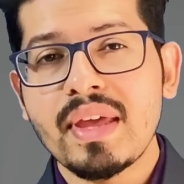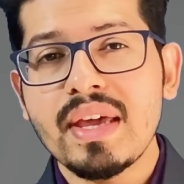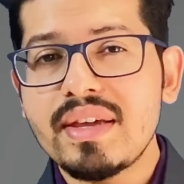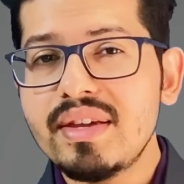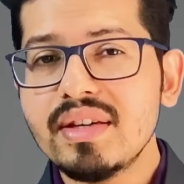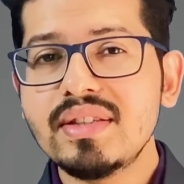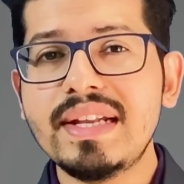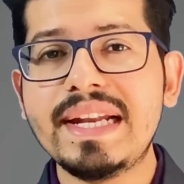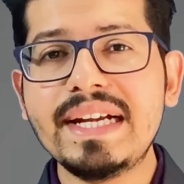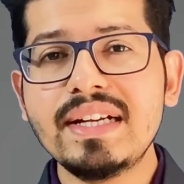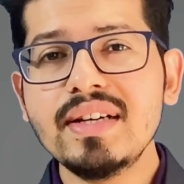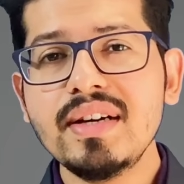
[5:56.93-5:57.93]
Here the
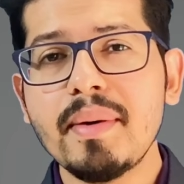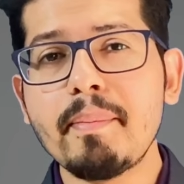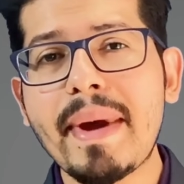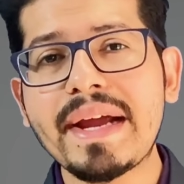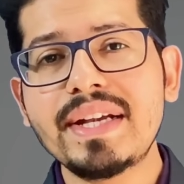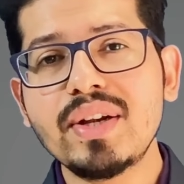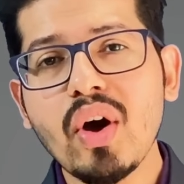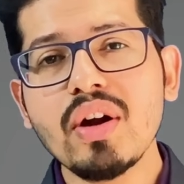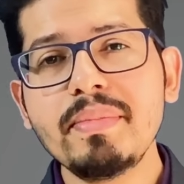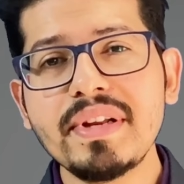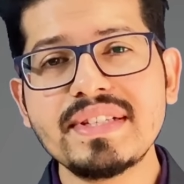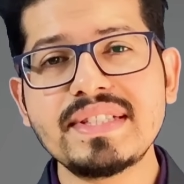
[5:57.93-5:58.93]
later might not
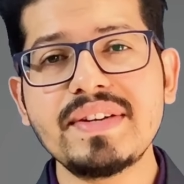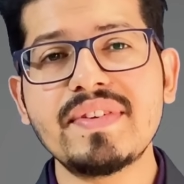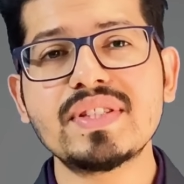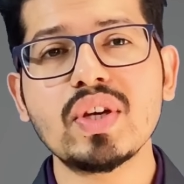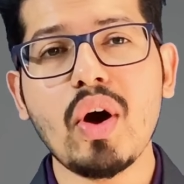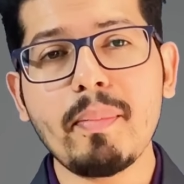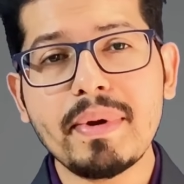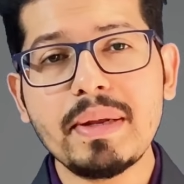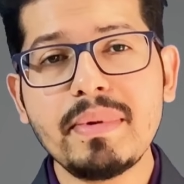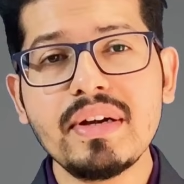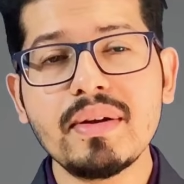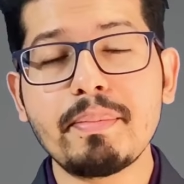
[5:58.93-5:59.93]
be received as a
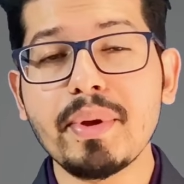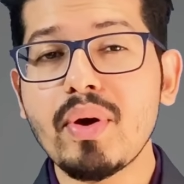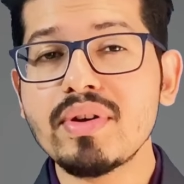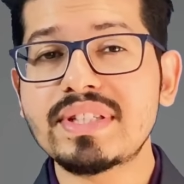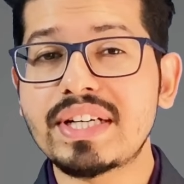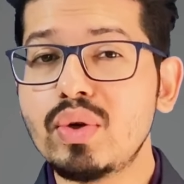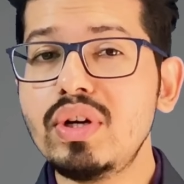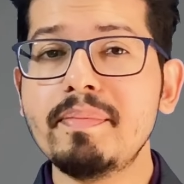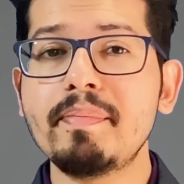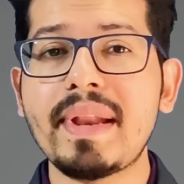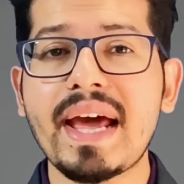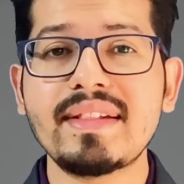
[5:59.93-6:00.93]
compliment because it could
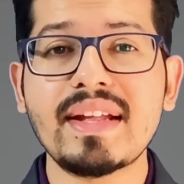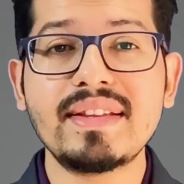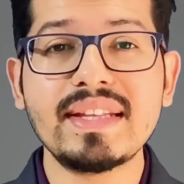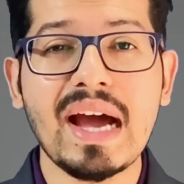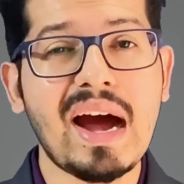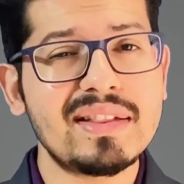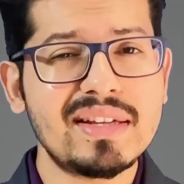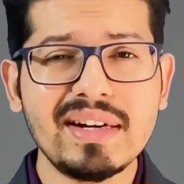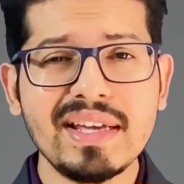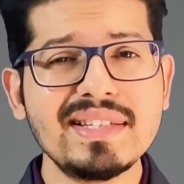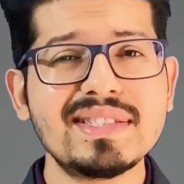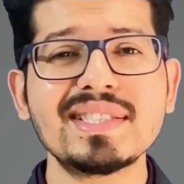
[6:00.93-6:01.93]
imply that the other
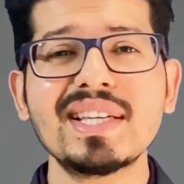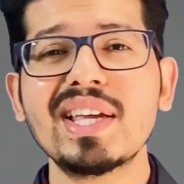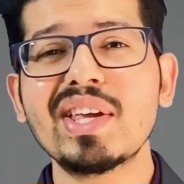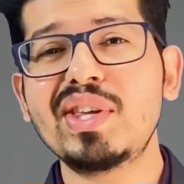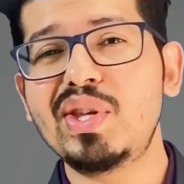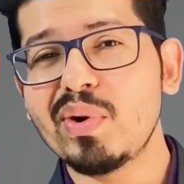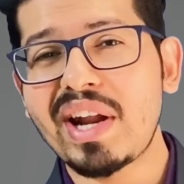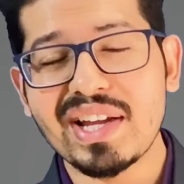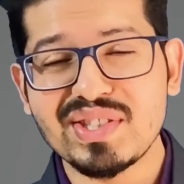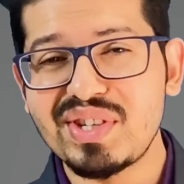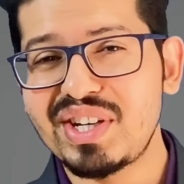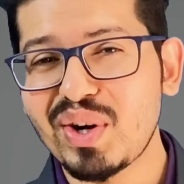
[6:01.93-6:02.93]
days you are
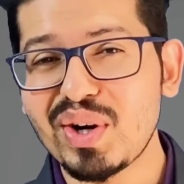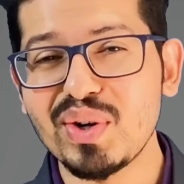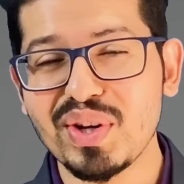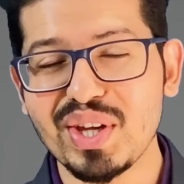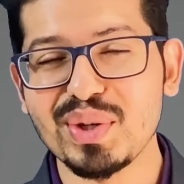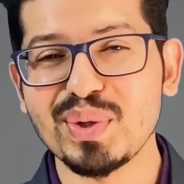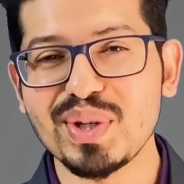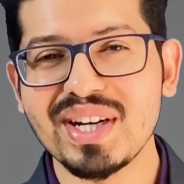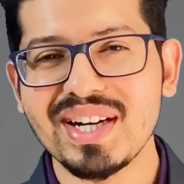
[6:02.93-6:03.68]
actually not looking good.